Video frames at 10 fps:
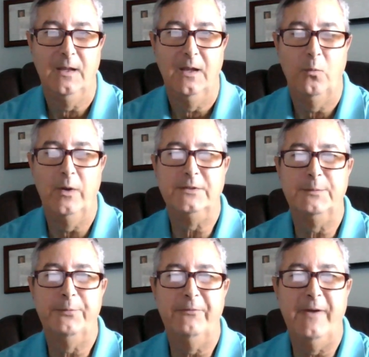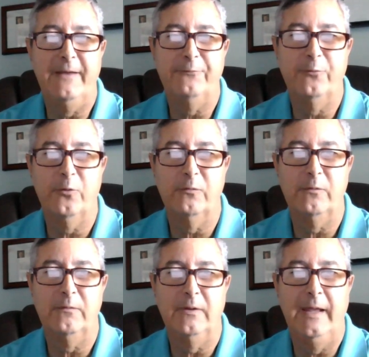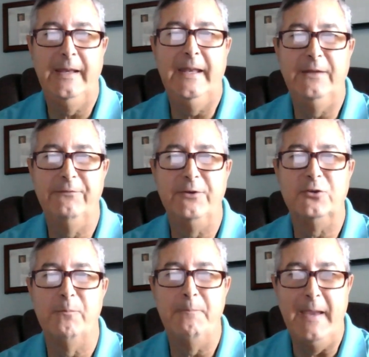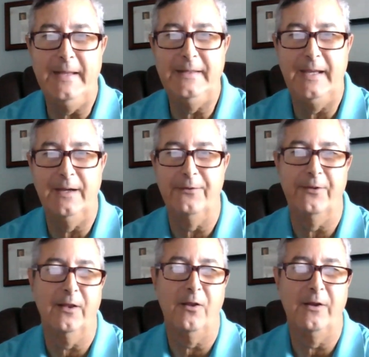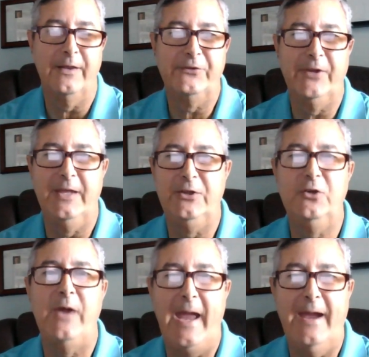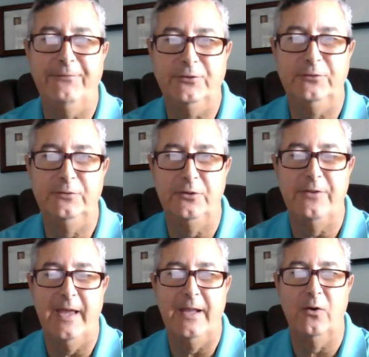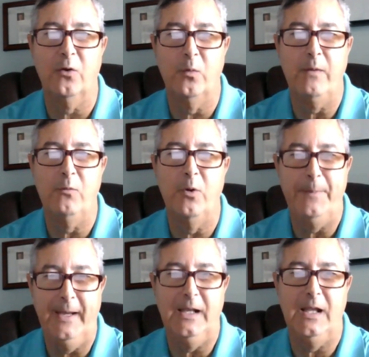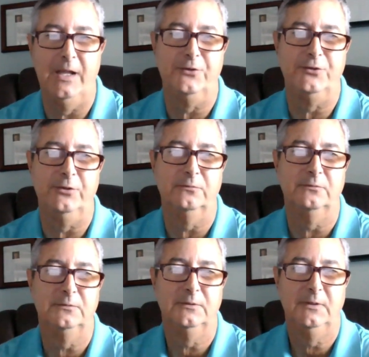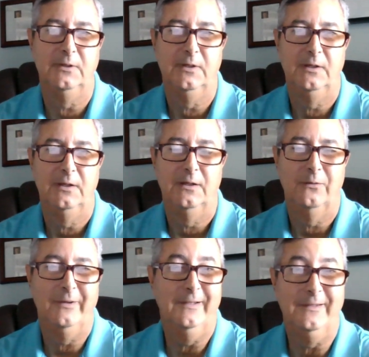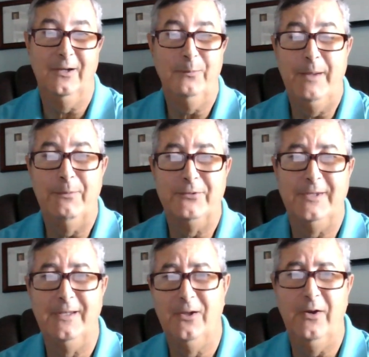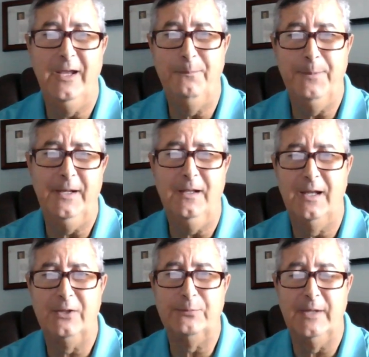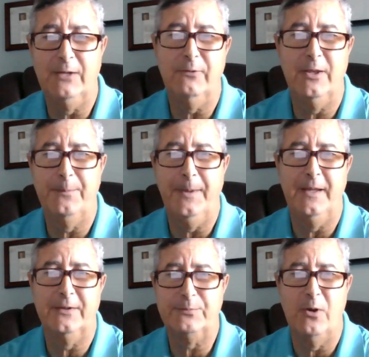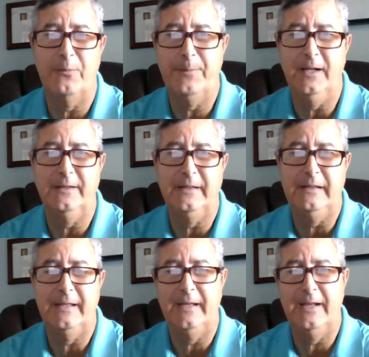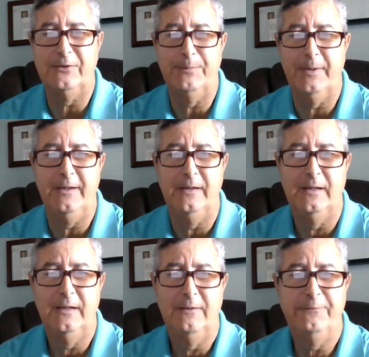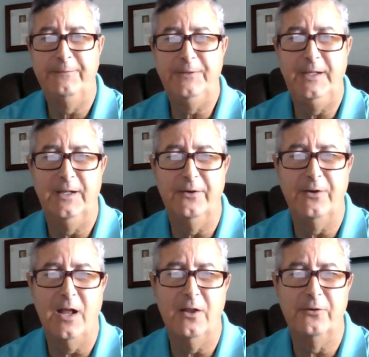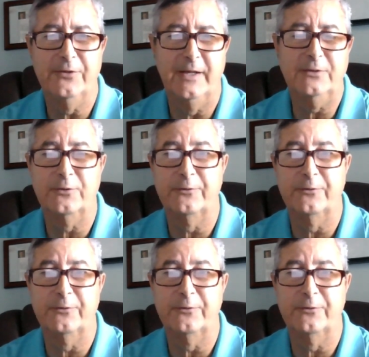was to provide for an individual mandate under the law that said you have to do that or we will penalize you. Well, the young people said, go ahead and penalize me. I'd rather pay a small penalty than have to pay $1,500, an extra